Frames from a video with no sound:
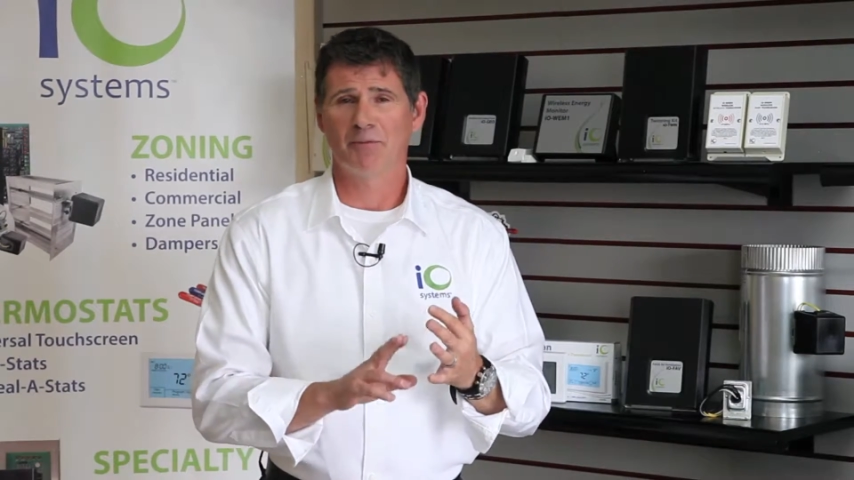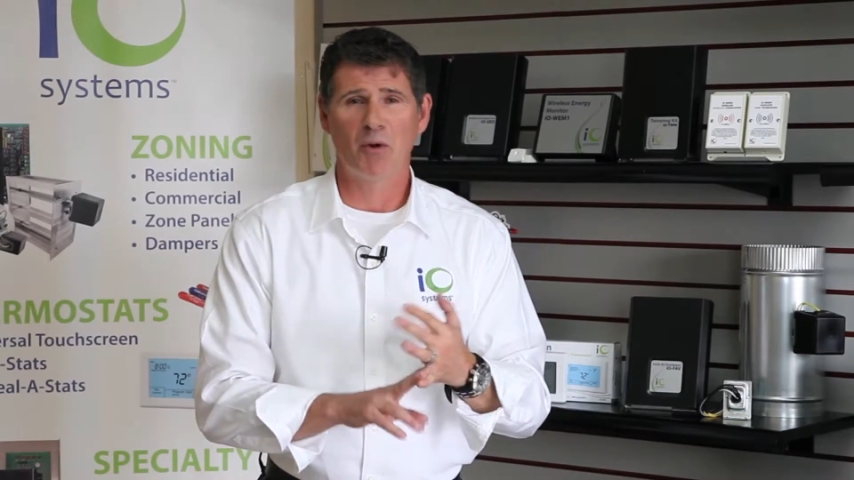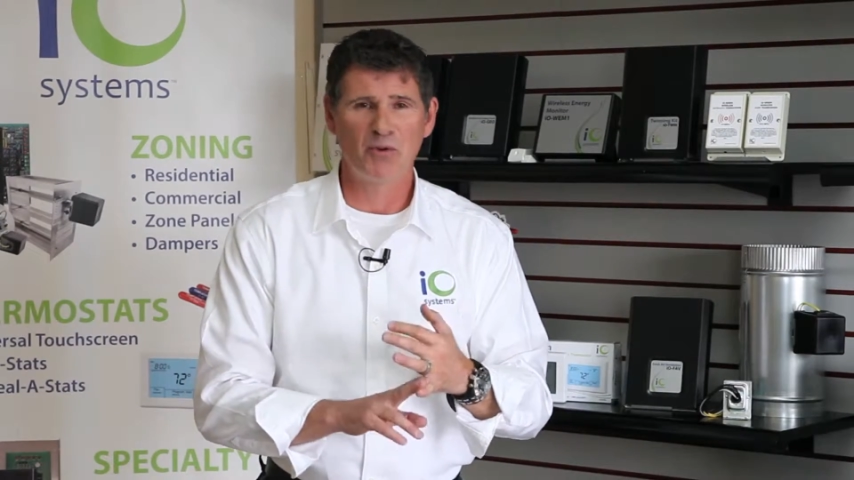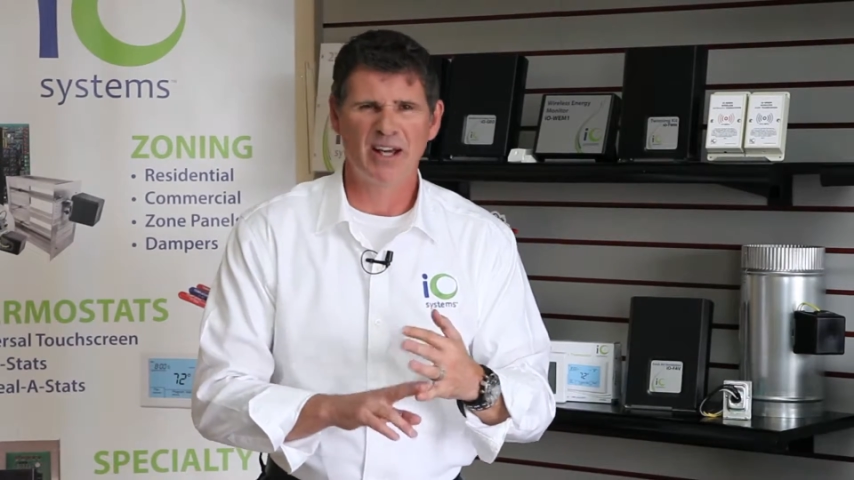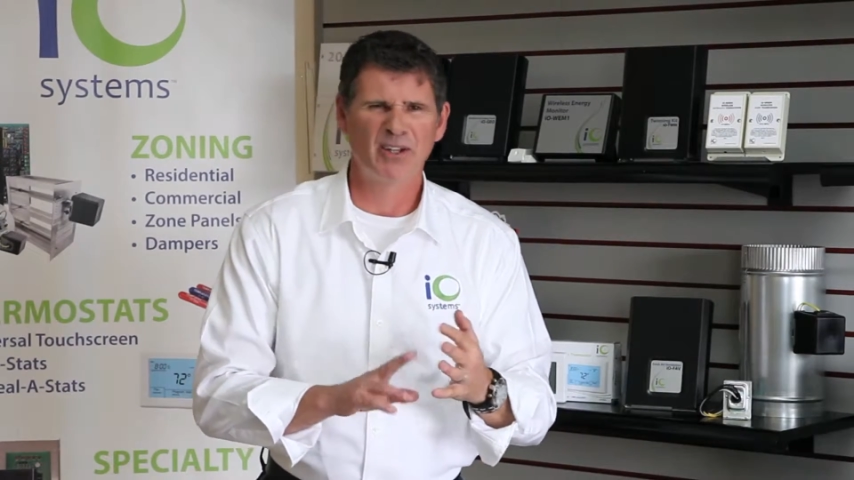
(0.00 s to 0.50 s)

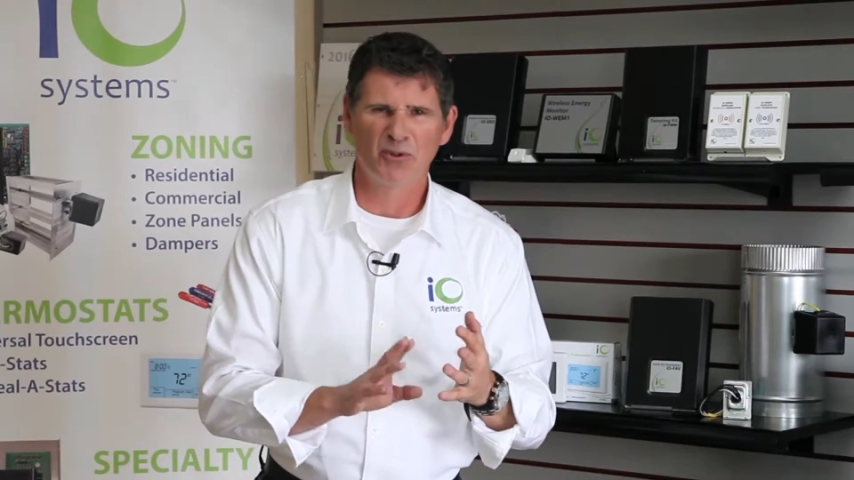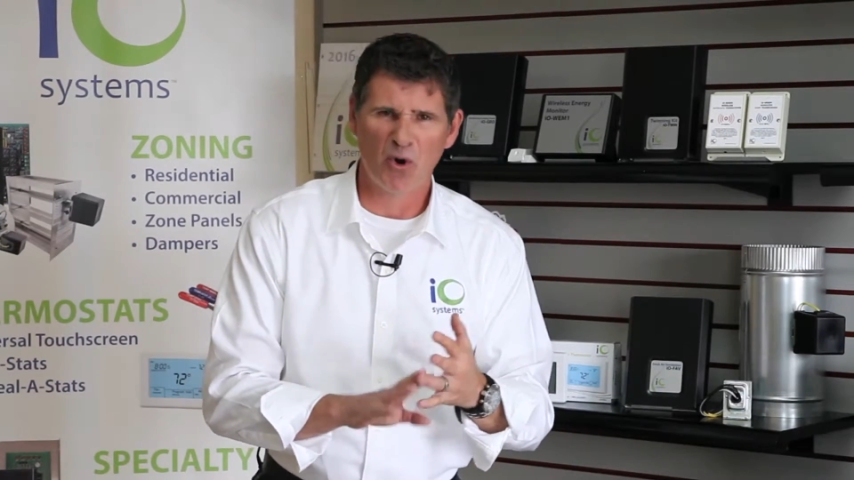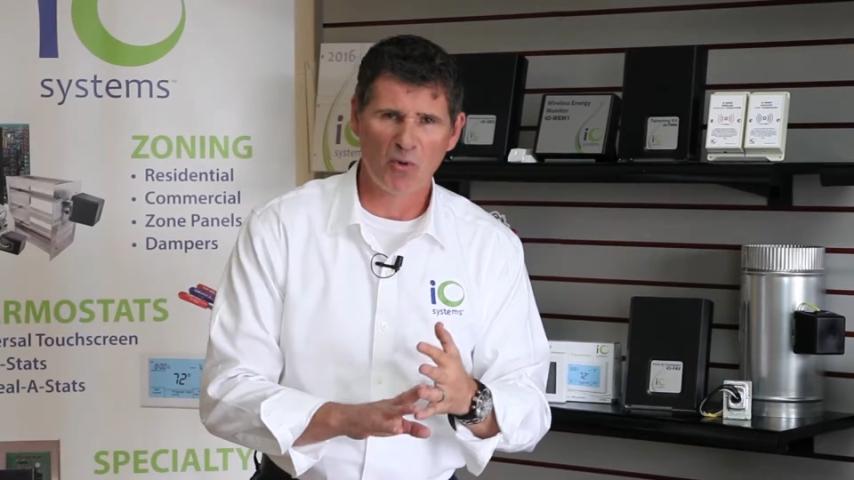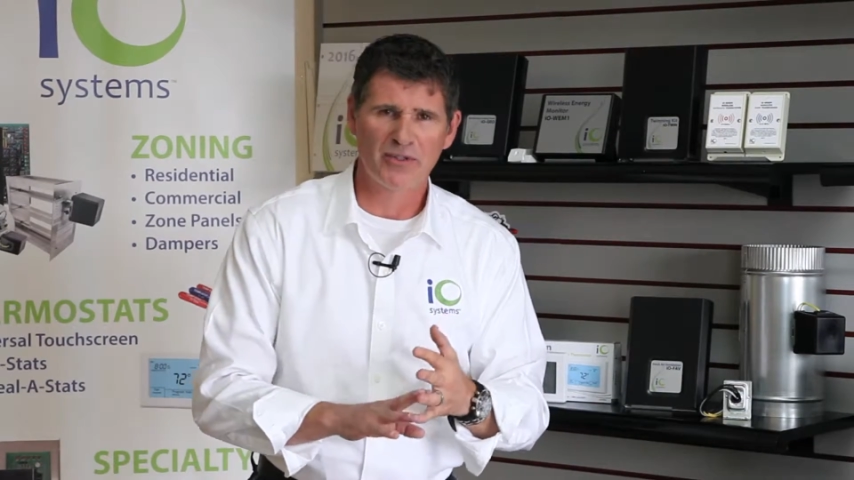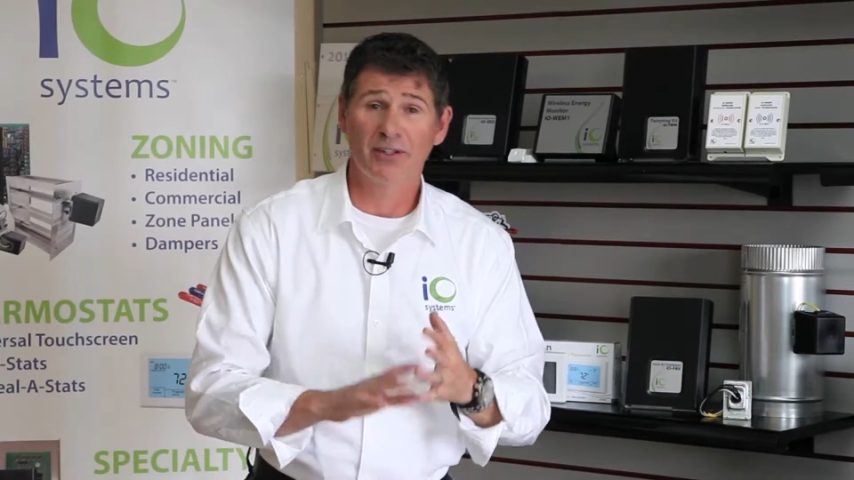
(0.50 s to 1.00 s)
motel or a
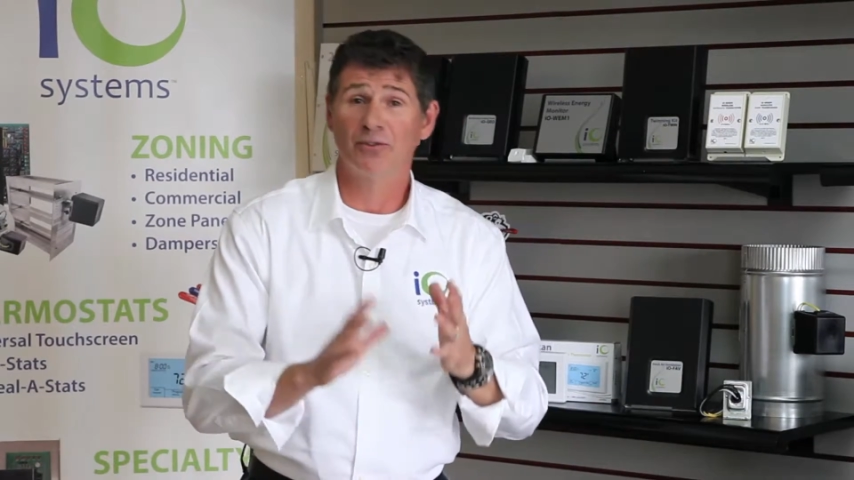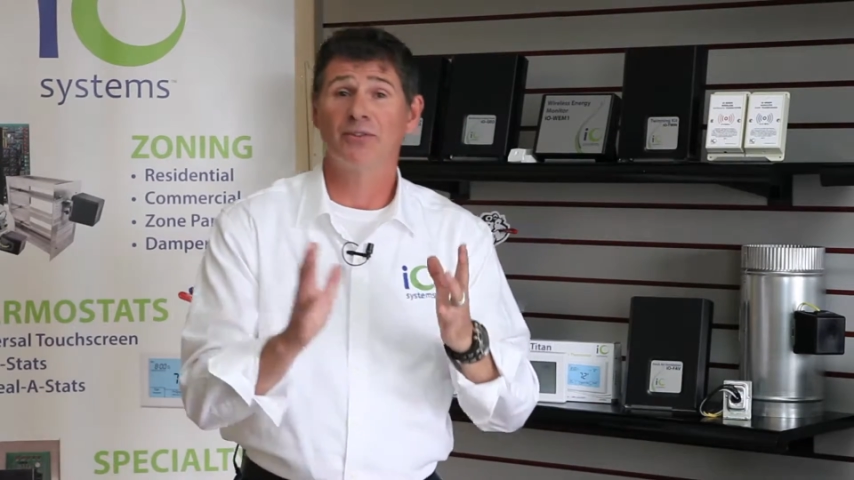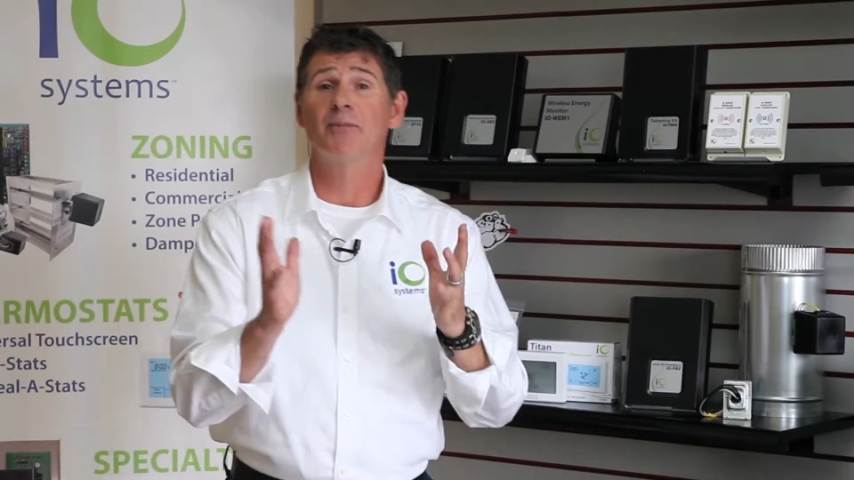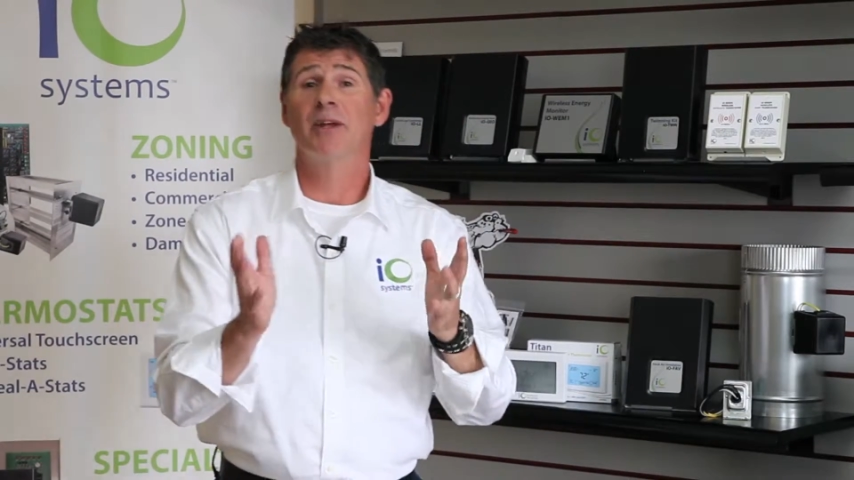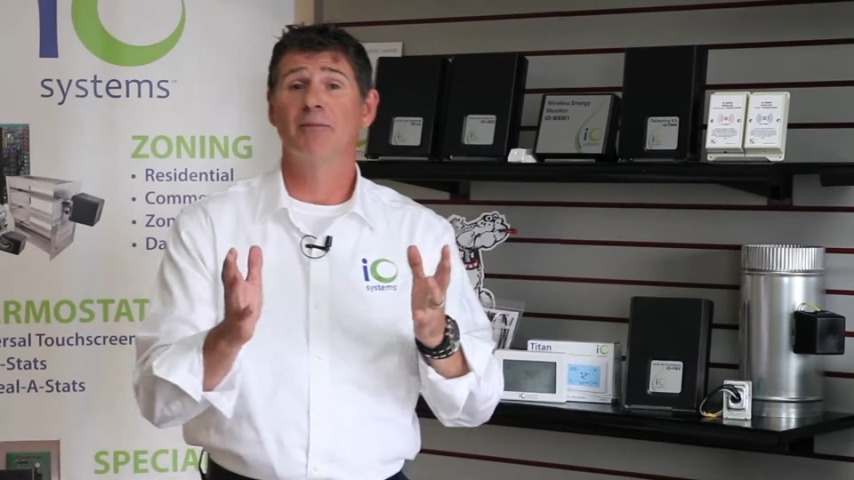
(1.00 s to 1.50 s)
hotel or
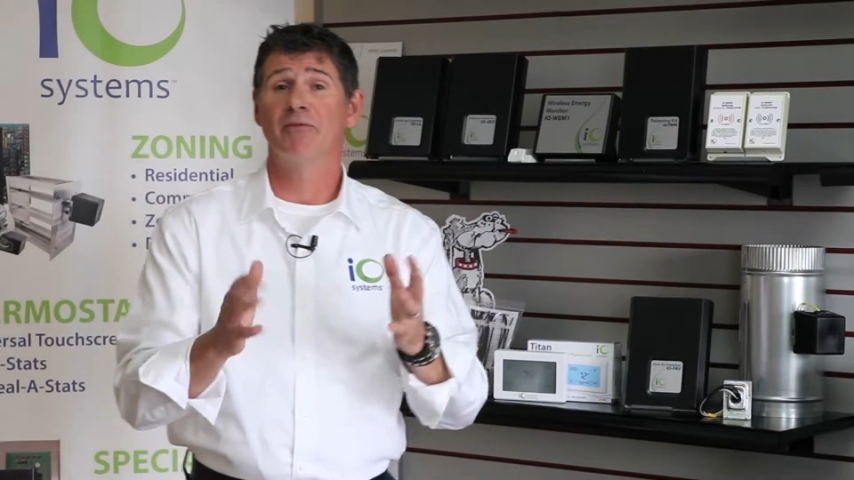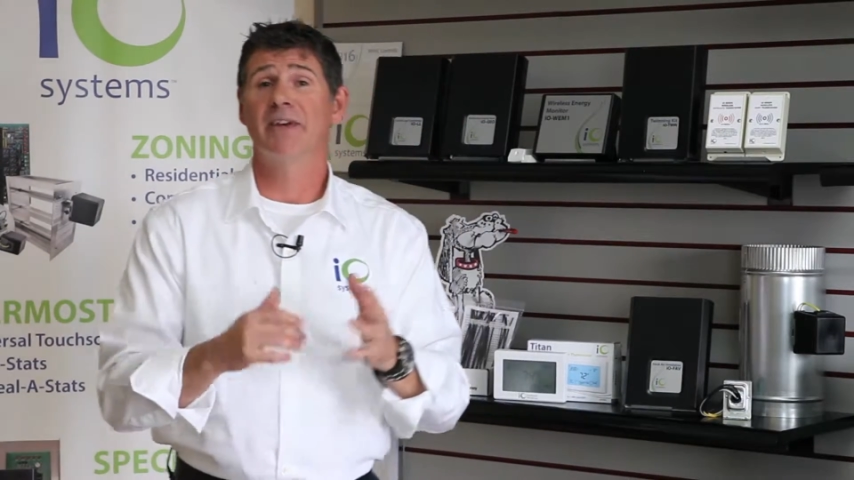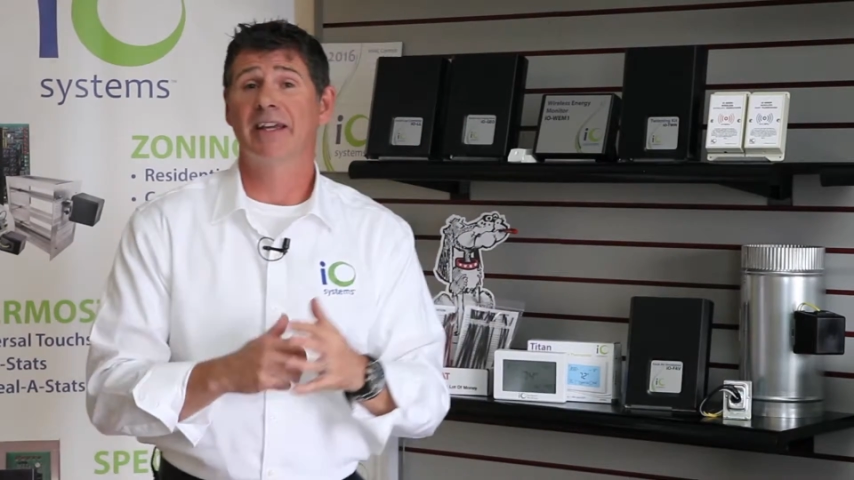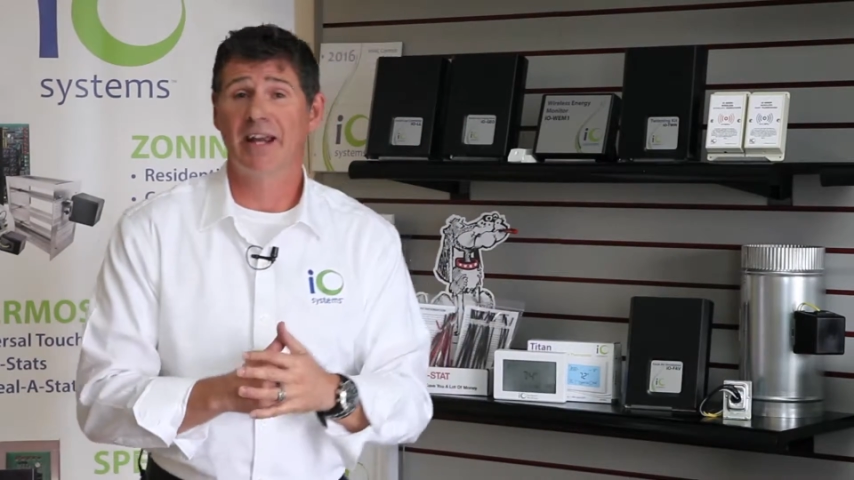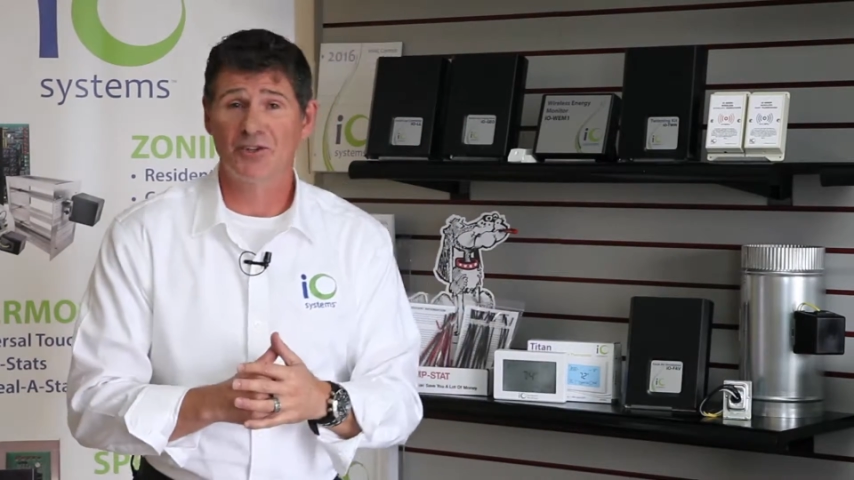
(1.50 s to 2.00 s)
some type of
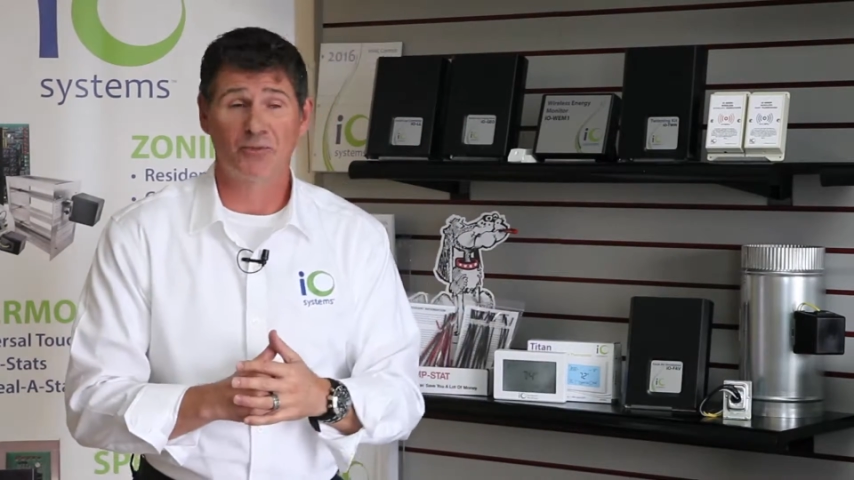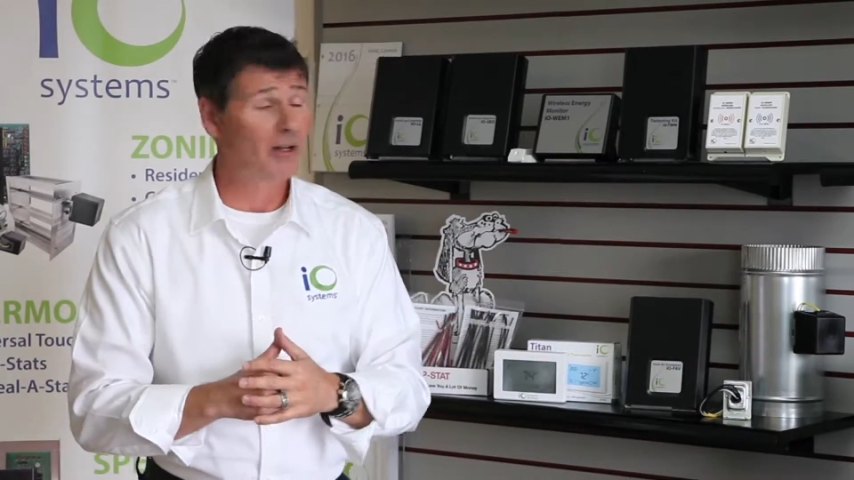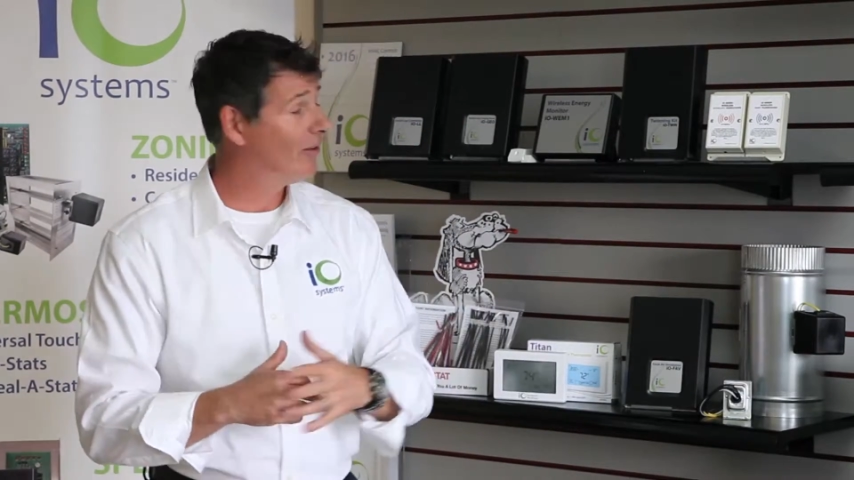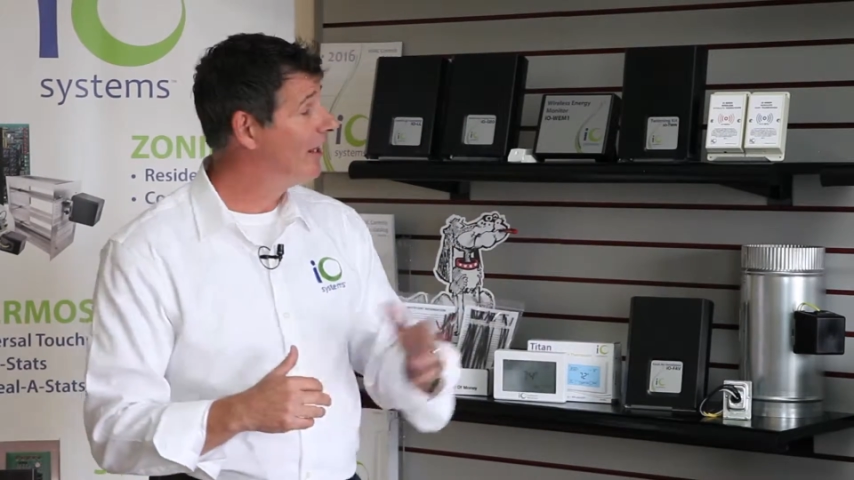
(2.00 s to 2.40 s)
vacation rental.